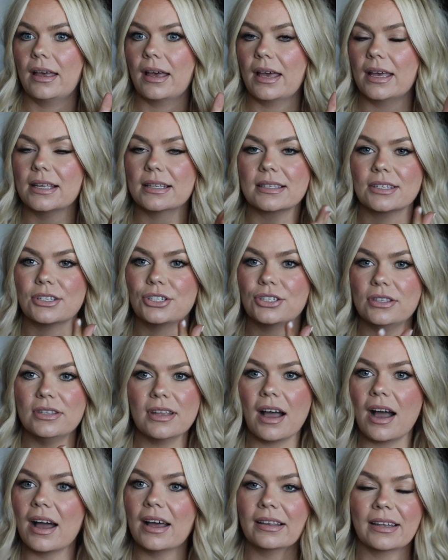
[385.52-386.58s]
it's
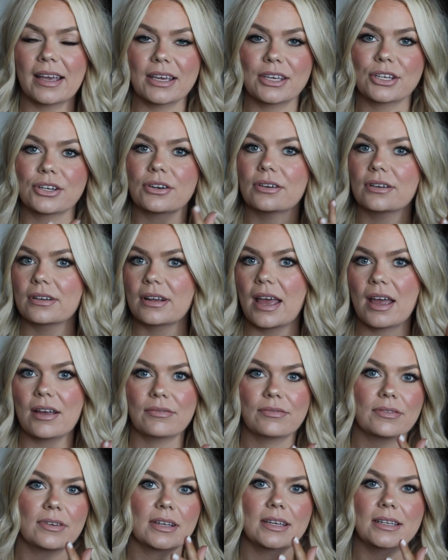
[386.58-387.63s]
not like your
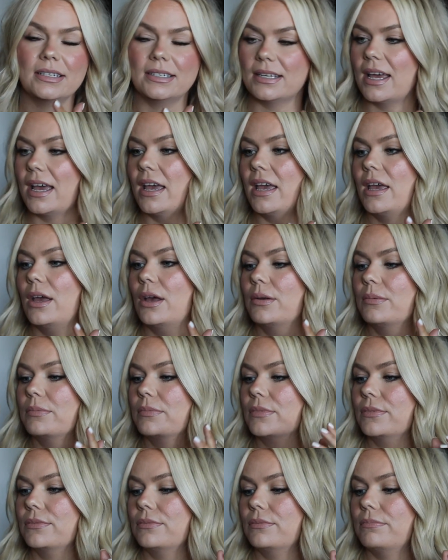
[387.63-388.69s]
everyday
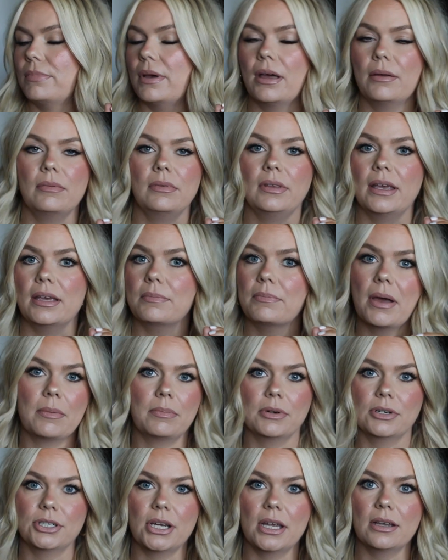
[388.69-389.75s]

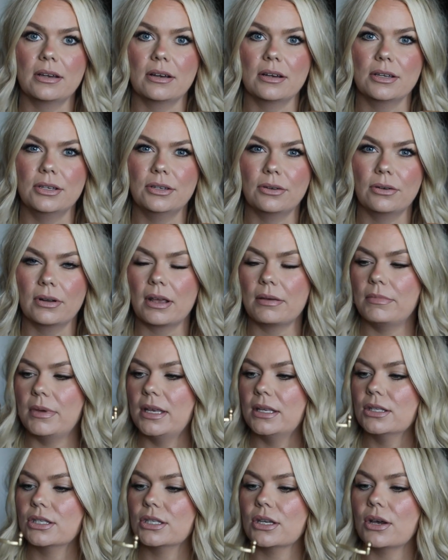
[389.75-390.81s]
pepper shaker, you know what I
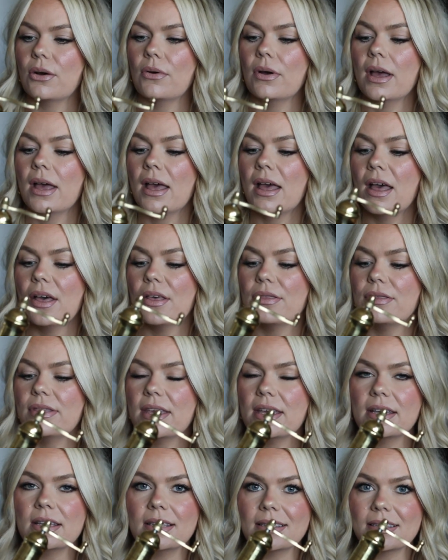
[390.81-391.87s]
mean? So
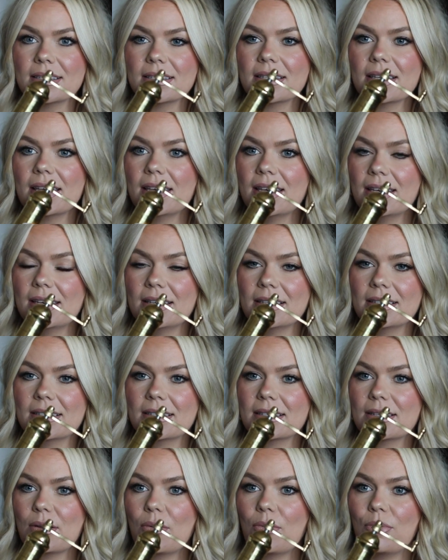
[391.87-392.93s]
this
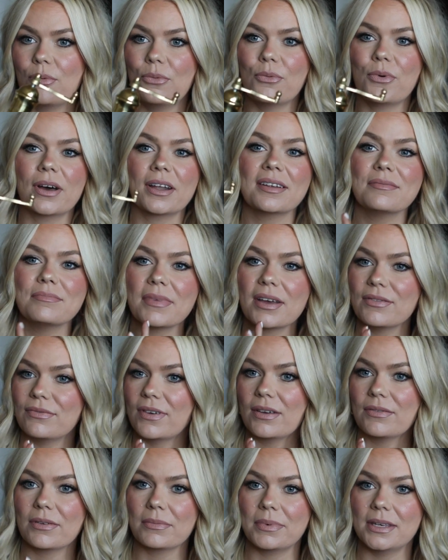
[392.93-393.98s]
is one of my
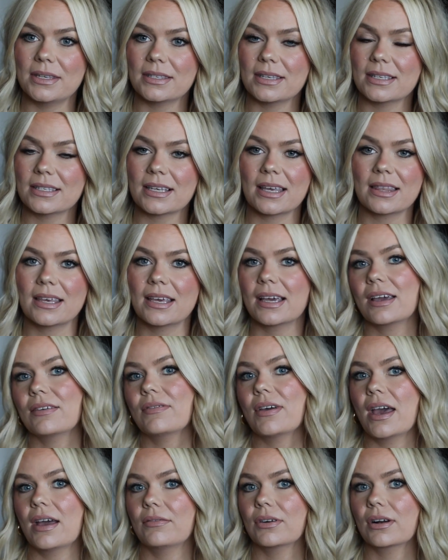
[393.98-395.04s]
favorite pieces I think I've
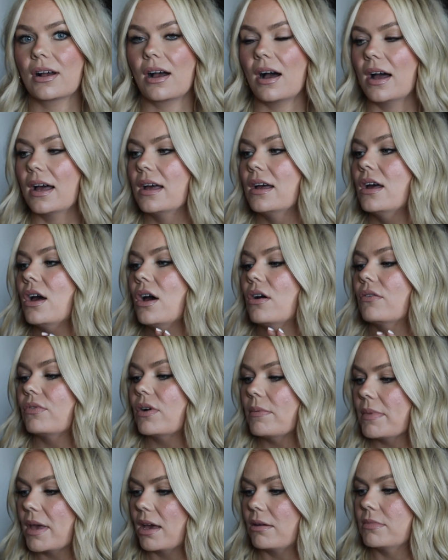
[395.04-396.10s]
ever got
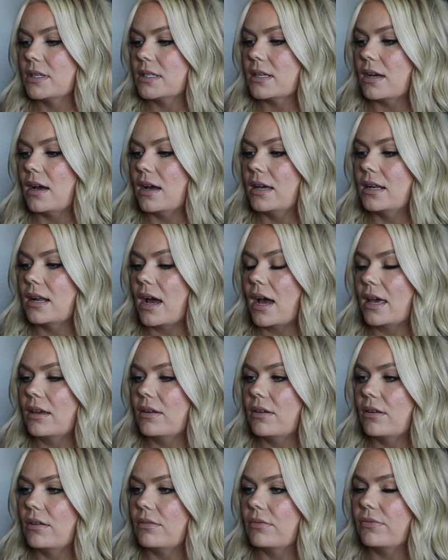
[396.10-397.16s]
from Amazon.
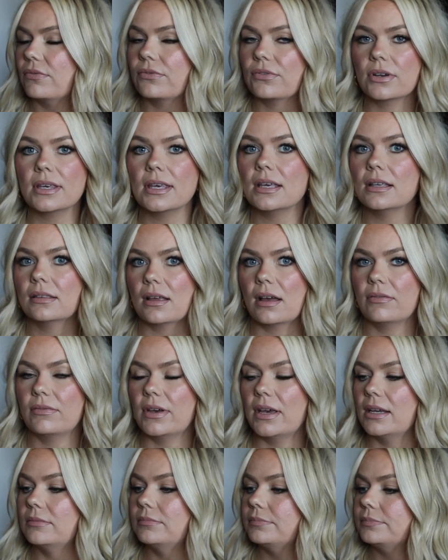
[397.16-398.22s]
I freaking love
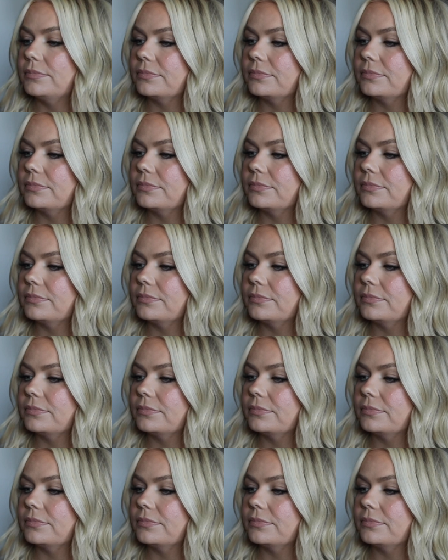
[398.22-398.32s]
it.